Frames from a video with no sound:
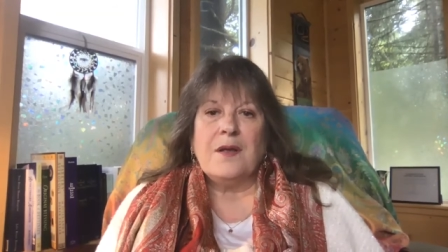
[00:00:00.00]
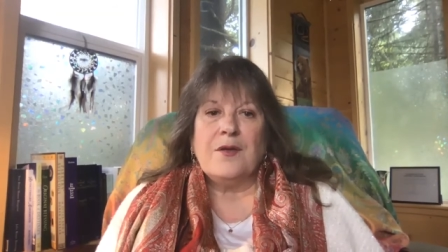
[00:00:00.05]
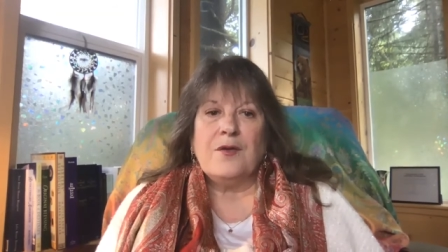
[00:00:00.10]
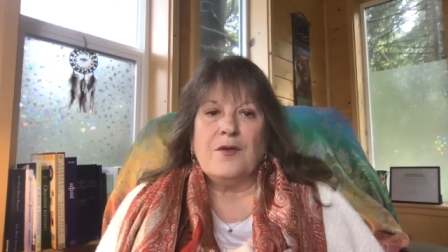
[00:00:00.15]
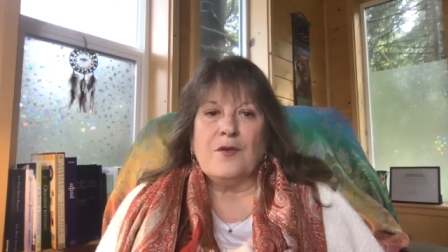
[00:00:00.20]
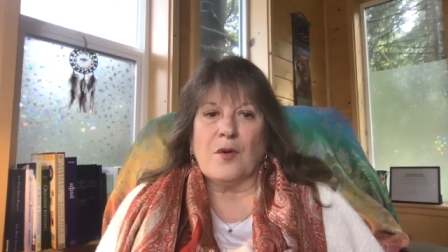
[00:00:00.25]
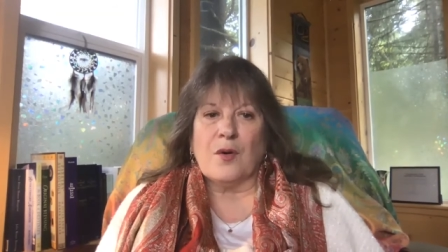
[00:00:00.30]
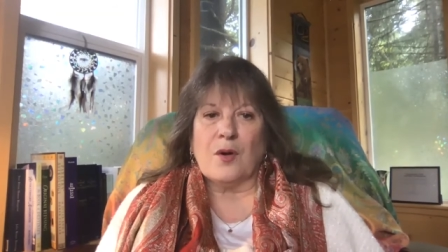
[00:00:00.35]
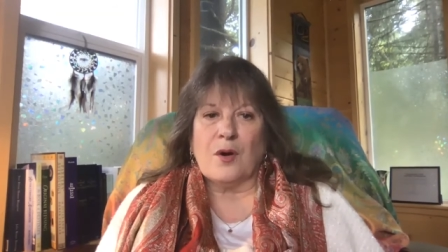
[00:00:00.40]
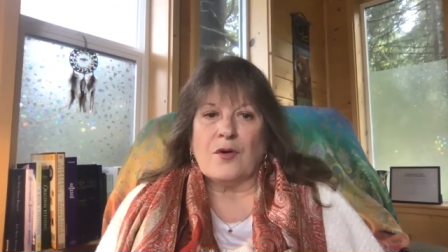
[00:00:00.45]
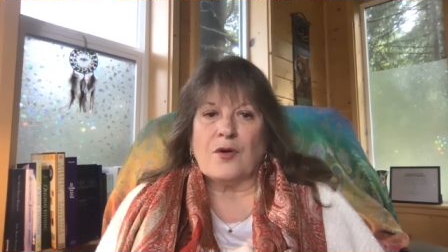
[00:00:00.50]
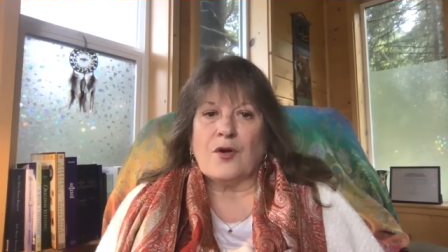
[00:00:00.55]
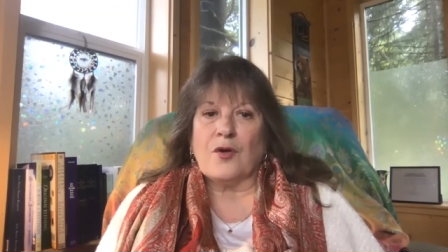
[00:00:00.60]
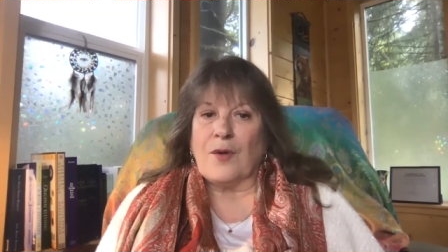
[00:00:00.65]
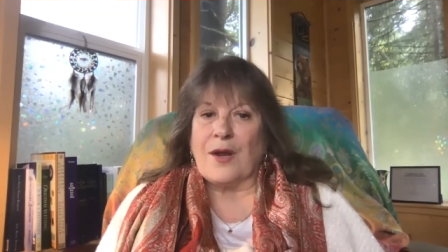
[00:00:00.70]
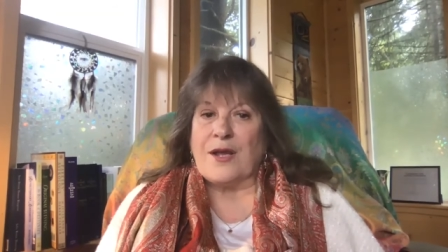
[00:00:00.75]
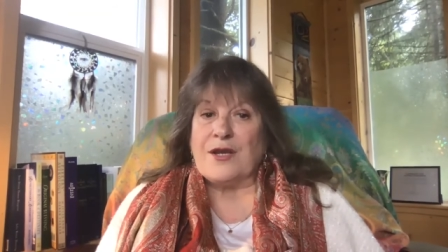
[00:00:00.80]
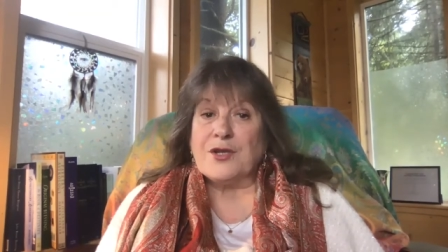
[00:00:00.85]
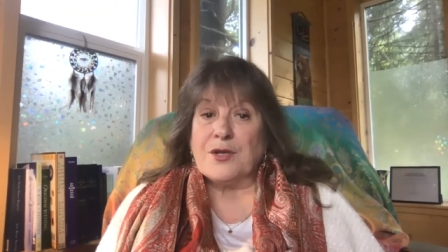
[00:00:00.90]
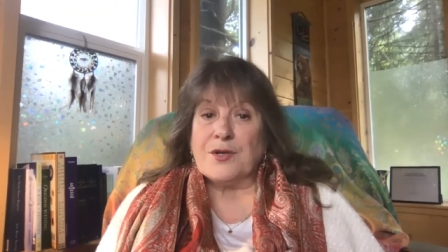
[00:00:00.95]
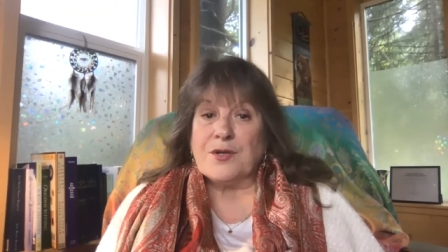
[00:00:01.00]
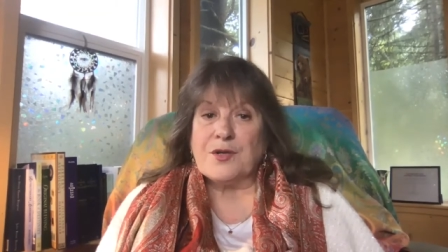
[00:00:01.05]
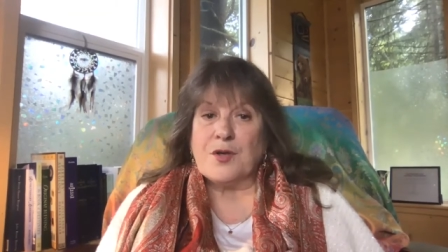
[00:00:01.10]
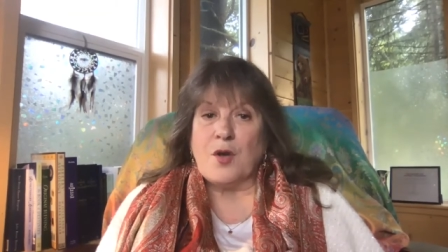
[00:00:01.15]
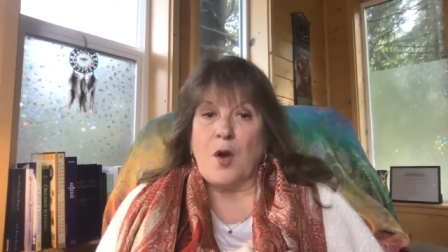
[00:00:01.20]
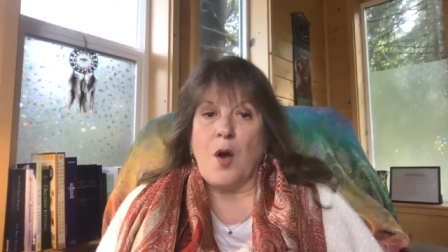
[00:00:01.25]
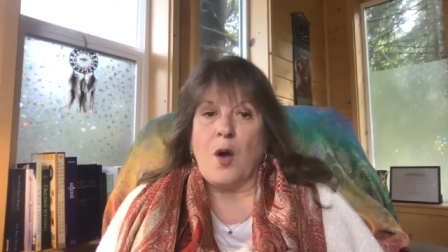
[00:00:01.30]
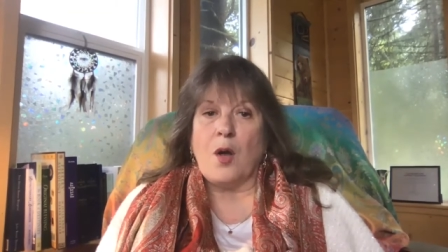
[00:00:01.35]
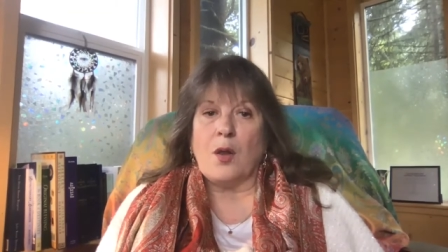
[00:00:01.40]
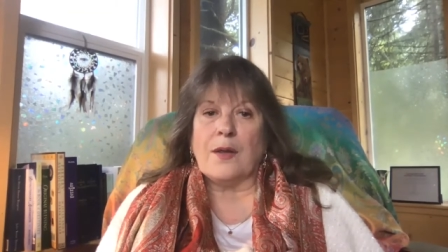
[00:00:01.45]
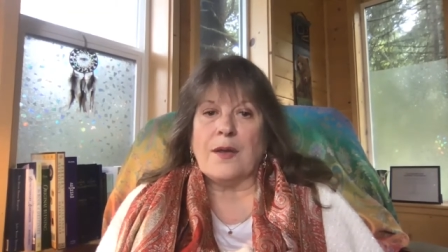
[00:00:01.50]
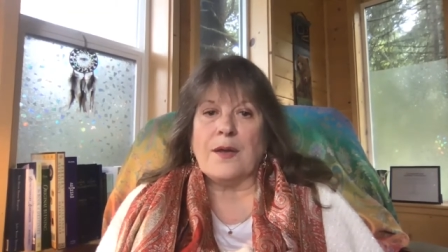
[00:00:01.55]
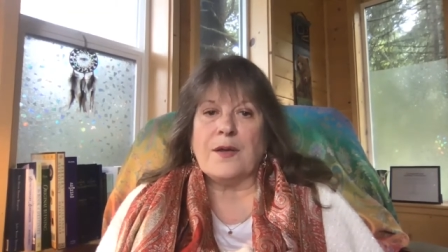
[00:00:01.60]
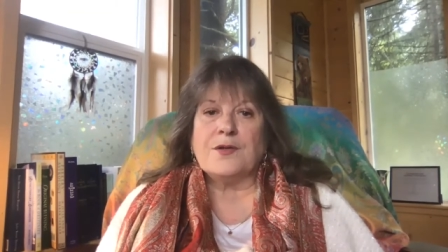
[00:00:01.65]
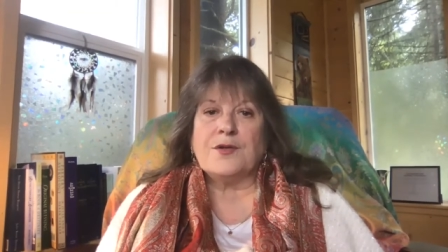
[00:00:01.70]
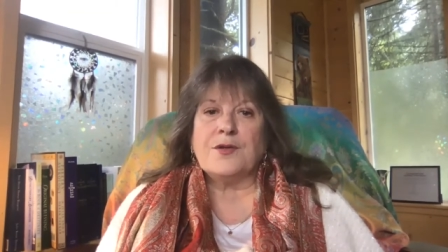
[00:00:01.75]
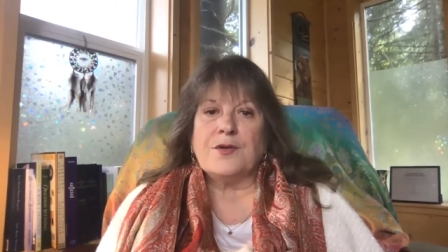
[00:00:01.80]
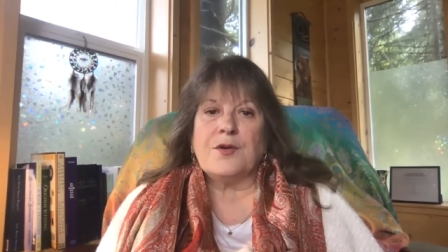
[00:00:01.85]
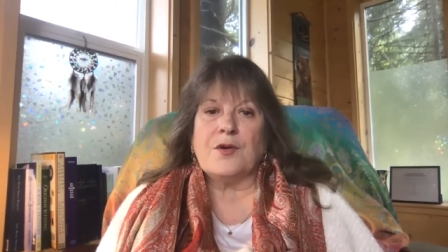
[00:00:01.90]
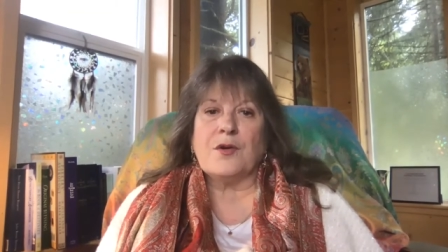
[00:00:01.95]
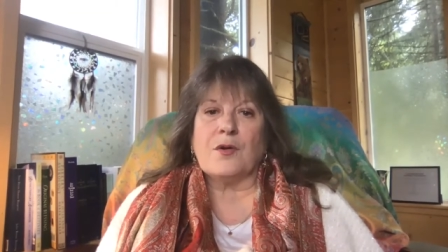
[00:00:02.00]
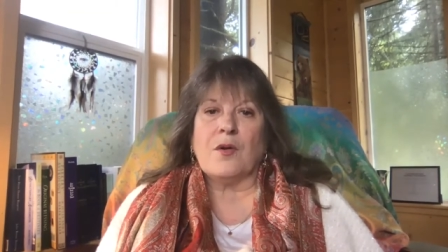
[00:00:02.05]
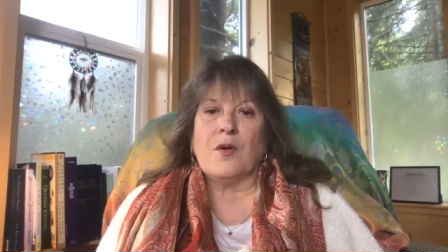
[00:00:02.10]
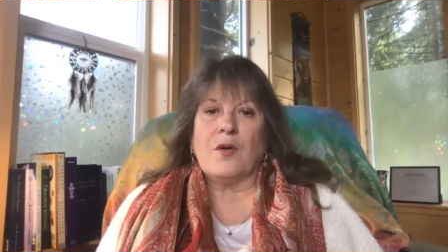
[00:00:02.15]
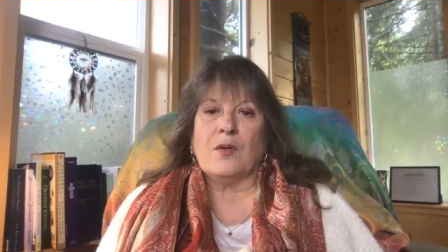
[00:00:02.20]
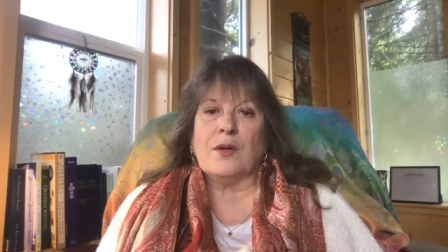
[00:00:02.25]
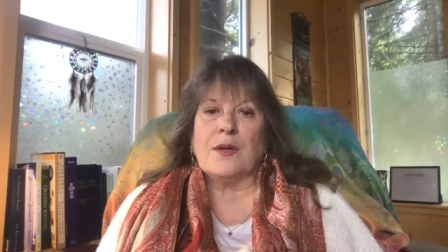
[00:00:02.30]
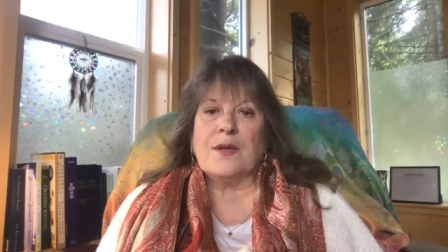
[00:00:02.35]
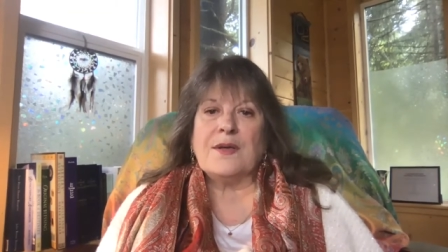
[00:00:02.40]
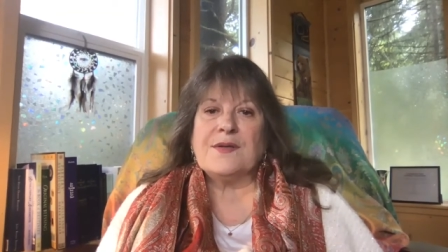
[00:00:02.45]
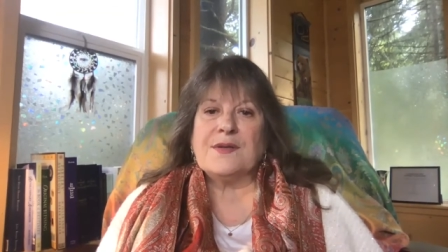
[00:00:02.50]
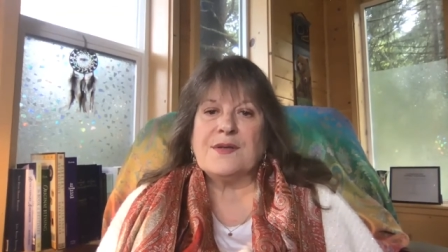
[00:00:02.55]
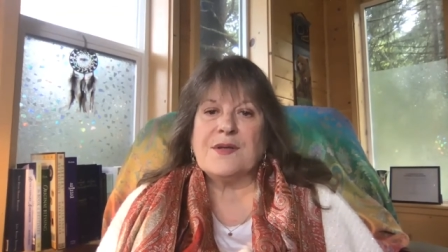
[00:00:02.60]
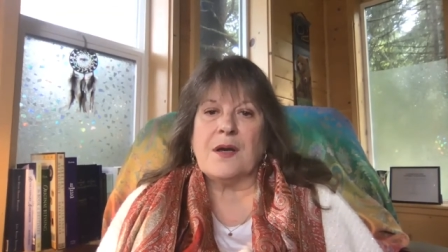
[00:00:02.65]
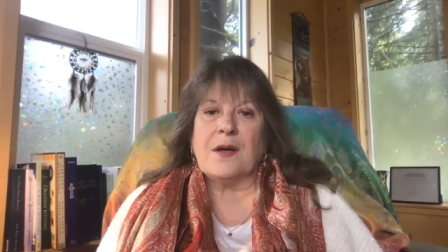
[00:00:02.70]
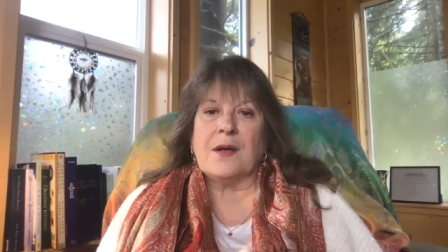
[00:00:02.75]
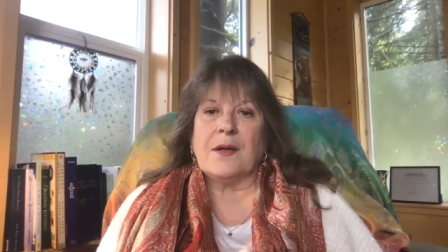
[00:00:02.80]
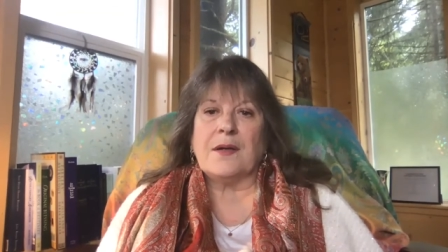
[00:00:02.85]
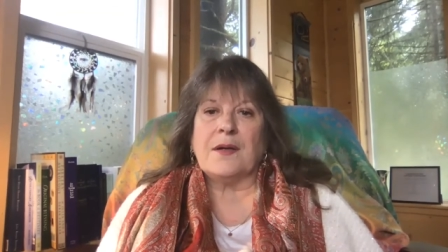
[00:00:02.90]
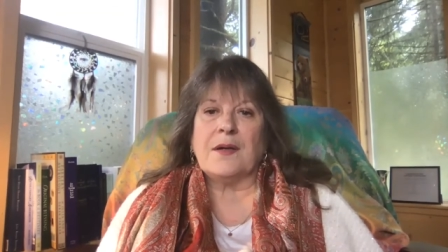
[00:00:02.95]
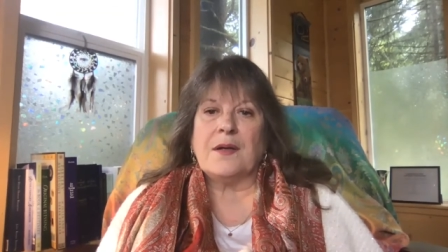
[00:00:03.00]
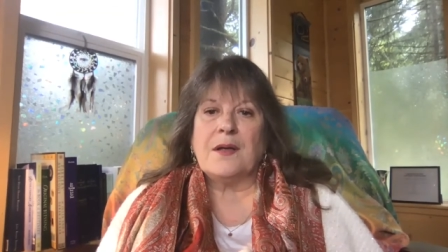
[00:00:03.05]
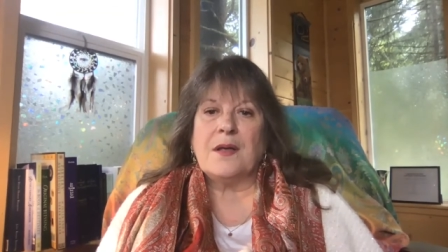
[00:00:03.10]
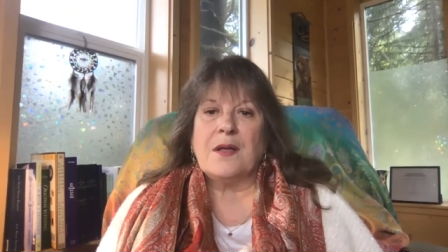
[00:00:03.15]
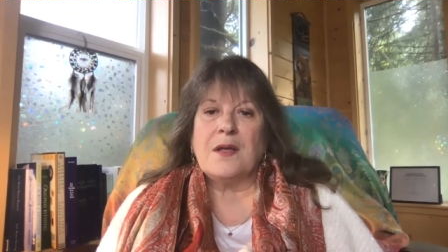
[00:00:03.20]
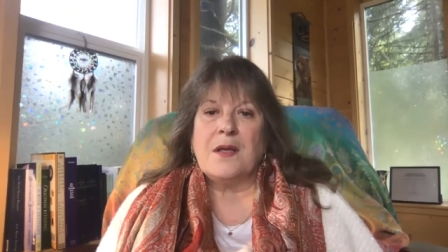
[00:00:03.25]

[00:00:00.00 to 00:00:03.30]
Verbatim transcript: your gracious calling to your Holy Son,